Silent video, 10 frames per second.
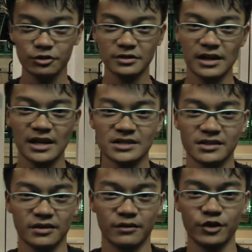group utilized
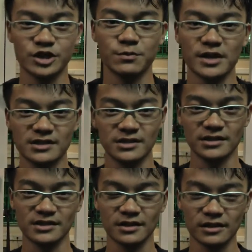in a French press
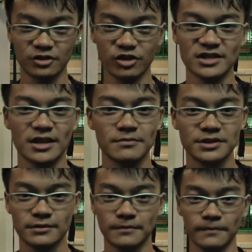is the triceps.